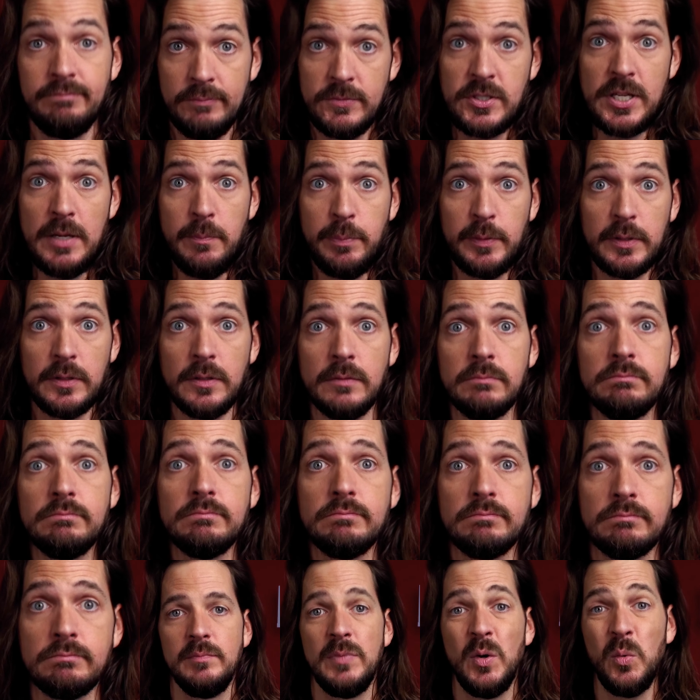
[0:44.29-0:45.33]
Simple.
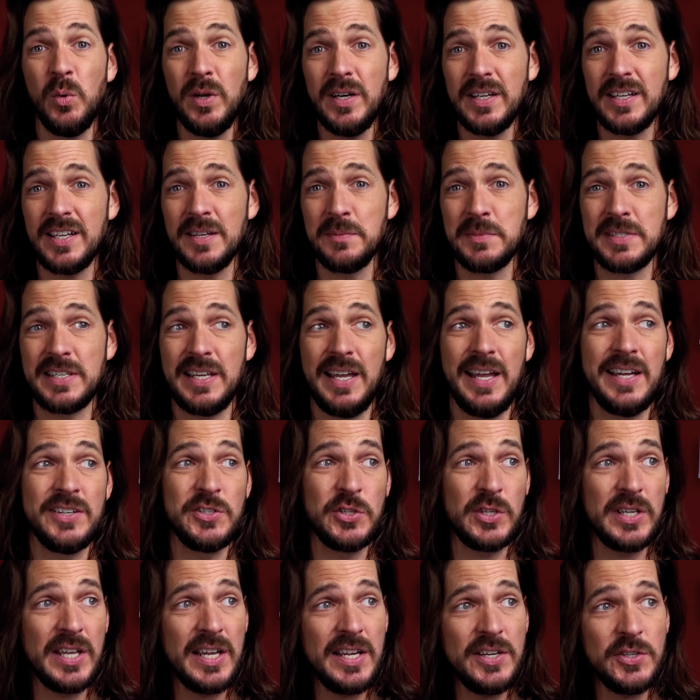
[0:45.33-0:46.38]
But when it comes to
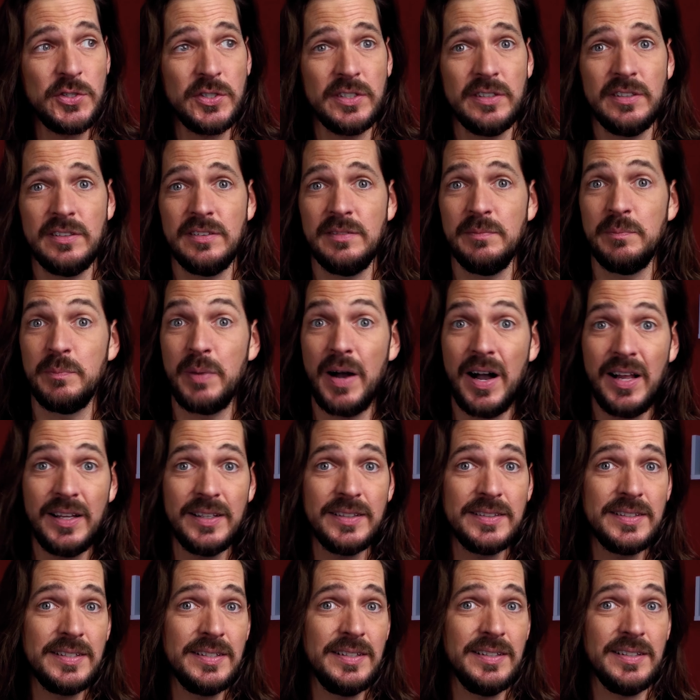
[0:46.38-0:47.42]
education,
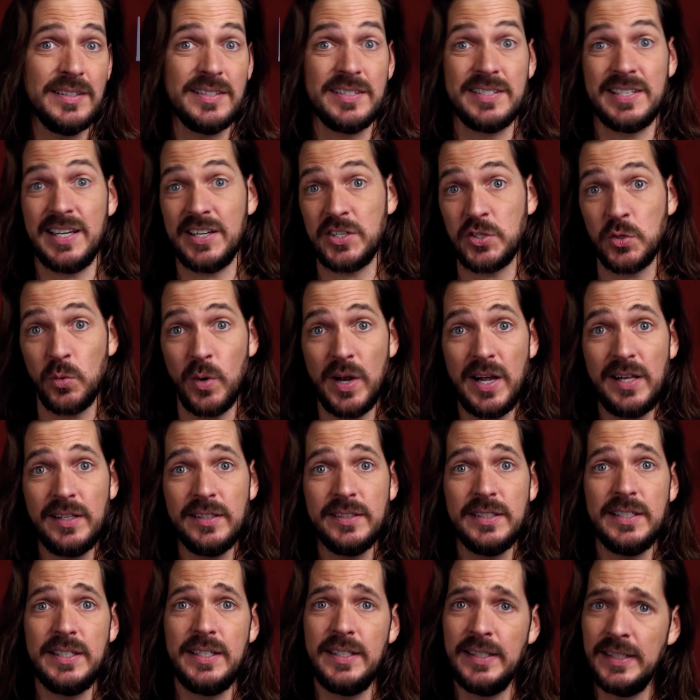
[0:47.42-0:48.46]
politics,
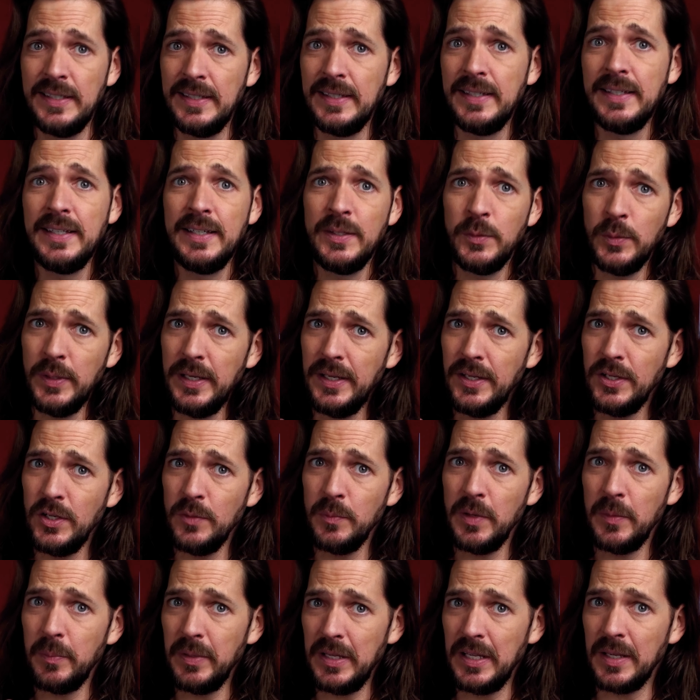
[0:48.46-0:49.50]
sexuality, we
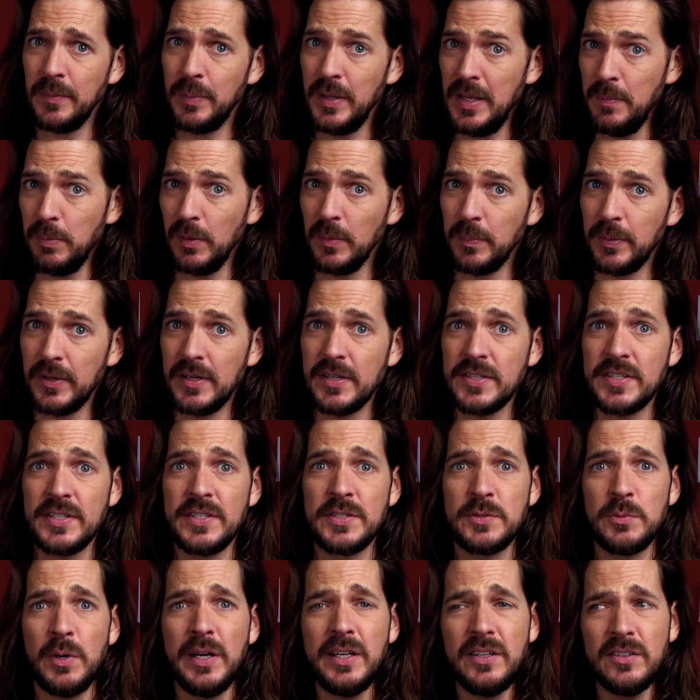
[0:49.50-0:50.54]
human being people
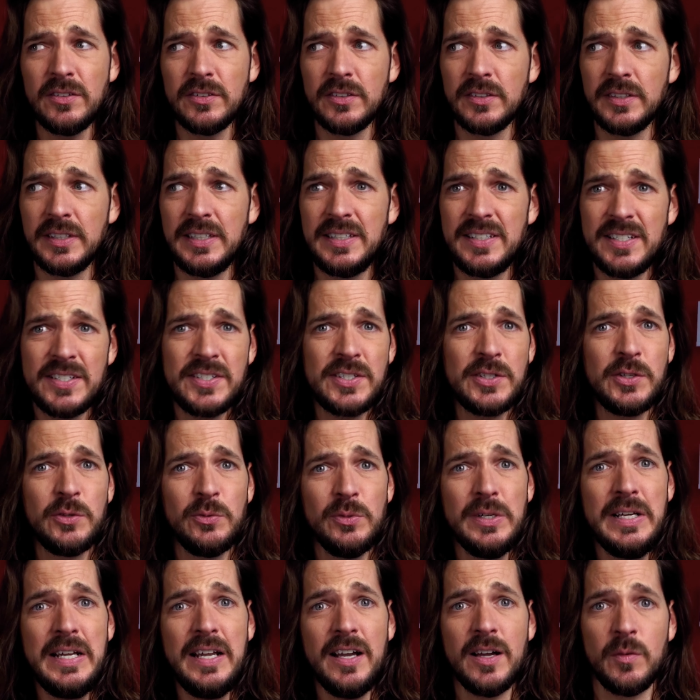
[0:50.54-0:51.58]
persons regularly
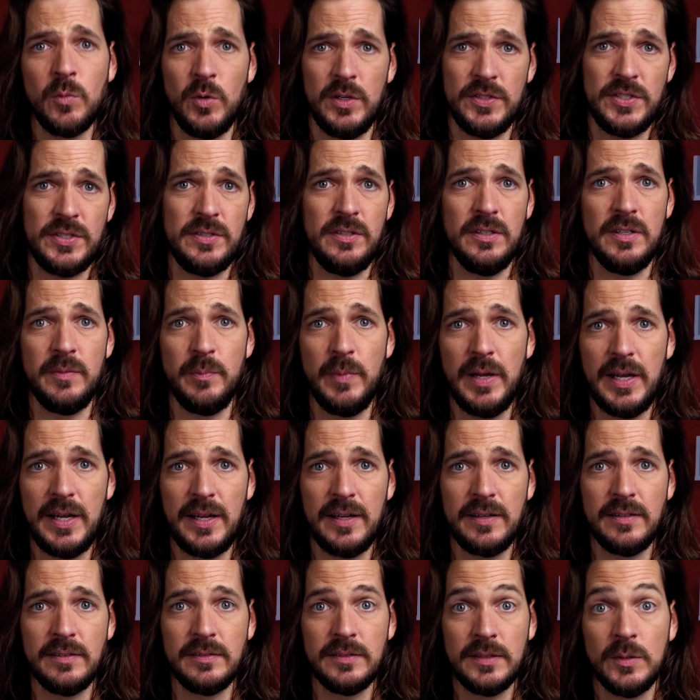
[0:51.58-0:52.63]
disagree on what's good and
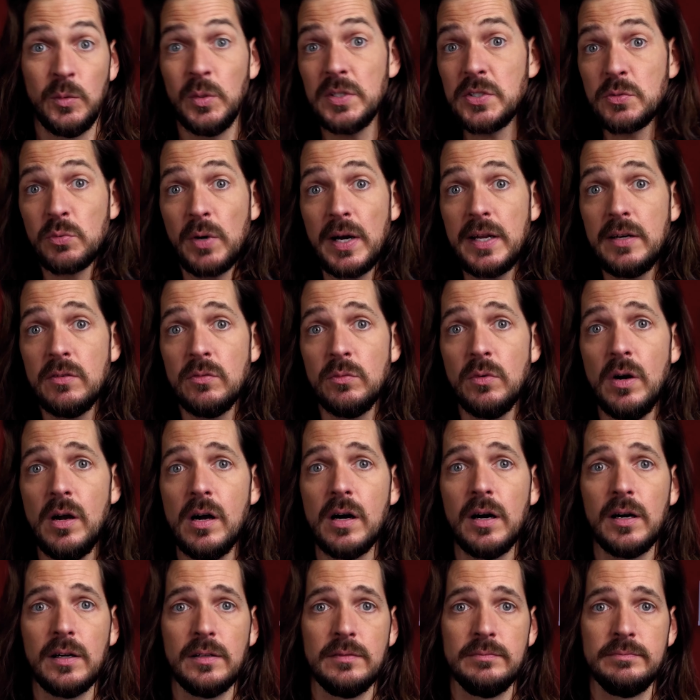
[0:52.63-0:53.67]
bad, what's right and
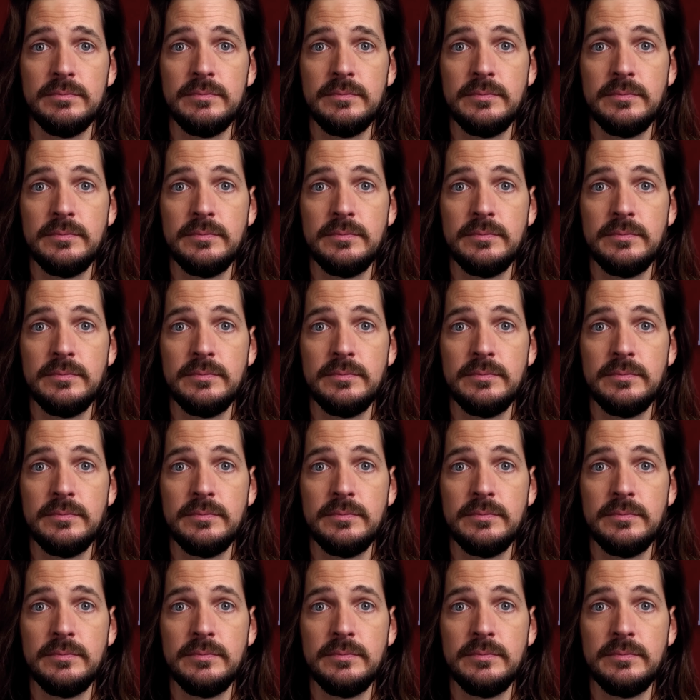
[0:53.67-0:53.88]
wrong.